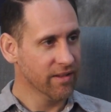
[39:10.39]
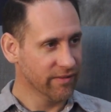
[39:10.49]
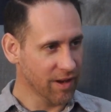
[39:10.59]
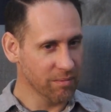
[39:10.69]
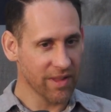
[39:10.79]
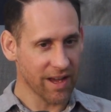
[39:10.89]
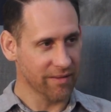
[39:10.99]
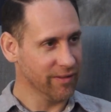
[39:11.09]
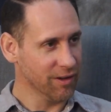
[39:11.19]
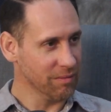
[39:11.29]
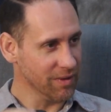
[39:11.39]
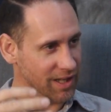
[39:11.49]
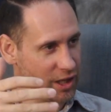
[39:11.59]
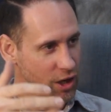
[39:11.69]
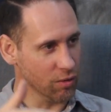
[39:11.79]
from that verb,
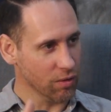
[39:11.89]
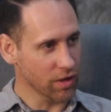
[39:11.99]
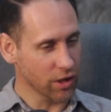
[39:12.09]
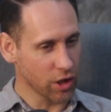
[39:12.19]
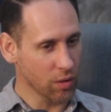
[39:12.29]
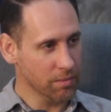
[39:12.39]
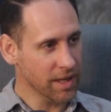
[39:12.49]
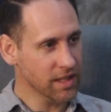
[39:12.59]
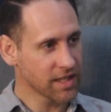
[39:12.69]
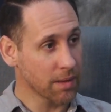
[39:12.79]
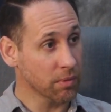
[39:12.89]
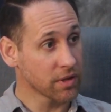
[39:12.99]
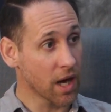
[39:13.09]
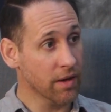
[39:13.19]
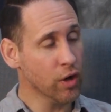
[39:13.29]
go and make
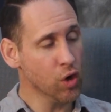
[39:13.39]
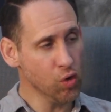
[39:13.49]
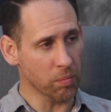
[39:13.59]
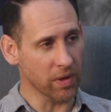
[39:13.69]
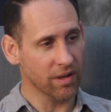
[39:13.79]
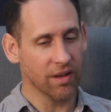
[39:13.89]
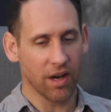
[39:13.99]
disciples of whom?